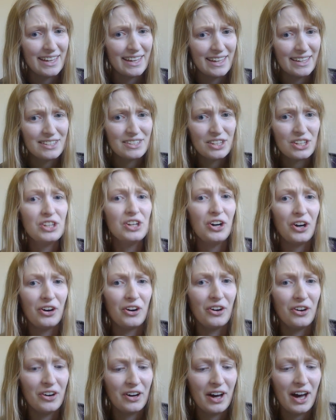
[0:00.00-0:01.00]
it's a
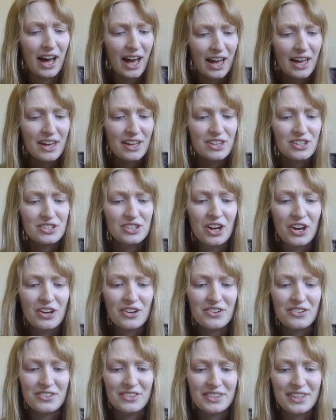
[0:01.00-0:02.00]
lot.
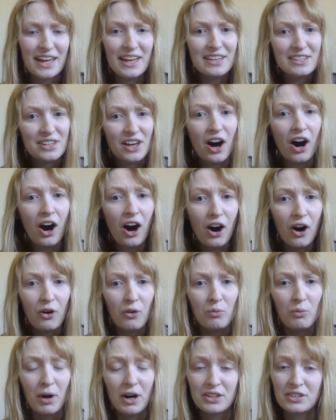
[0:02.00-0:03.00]
So there's a
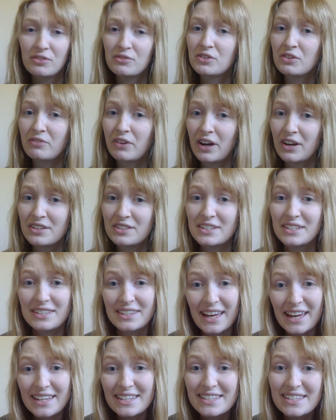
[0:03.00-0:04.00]
whole wide of diversity.
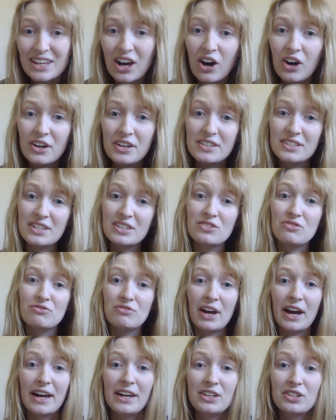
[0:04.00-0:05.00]
Their sizes
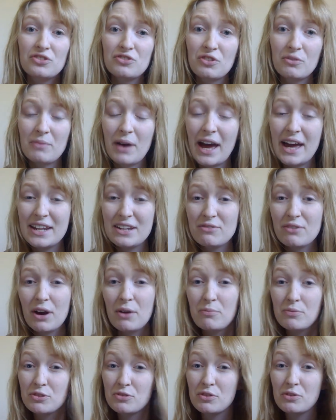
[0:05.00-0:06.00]
range from anywhere
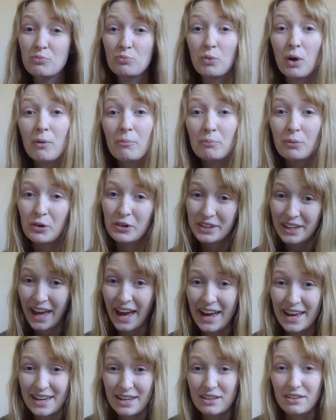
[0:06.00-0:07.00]
between
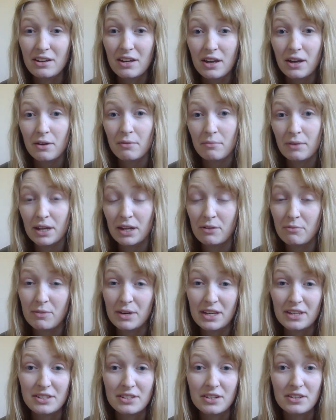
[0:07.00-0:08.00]
1.8
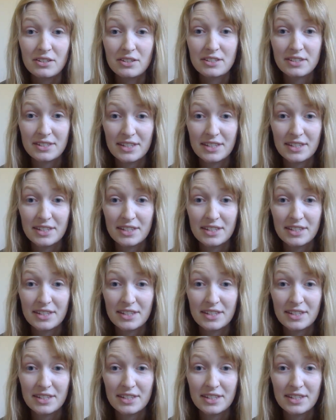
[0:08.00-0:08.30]
millimeters